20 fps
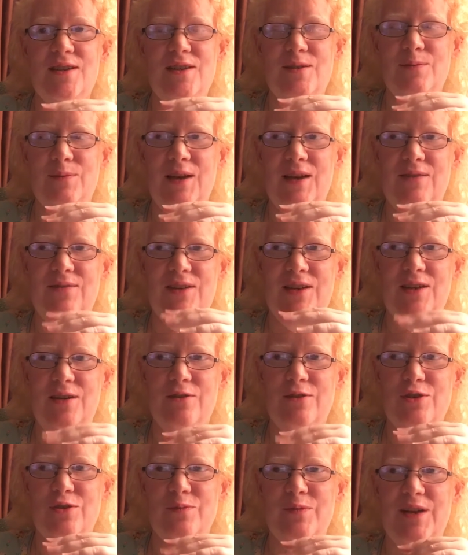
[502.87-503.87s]
in my
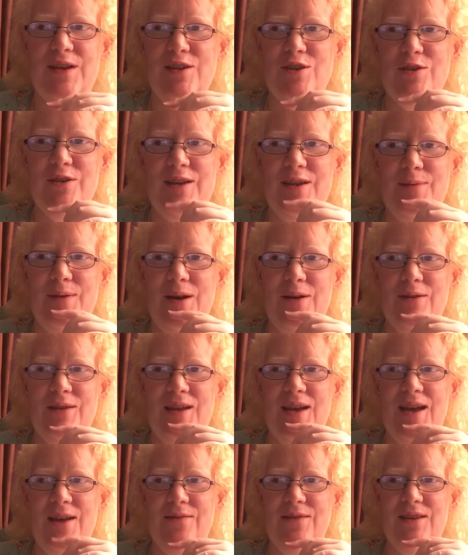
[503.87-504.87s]
videos from yesterday about
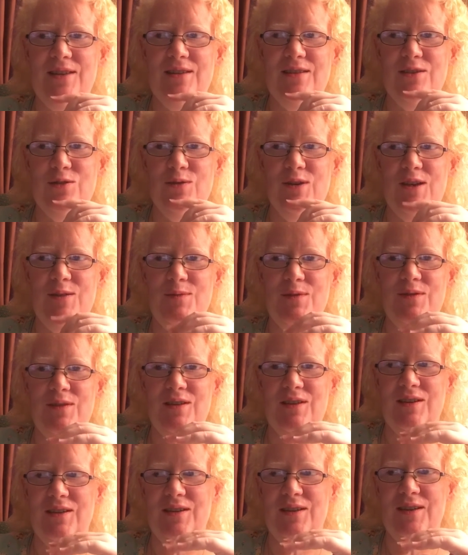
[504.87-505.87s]
having the dream of the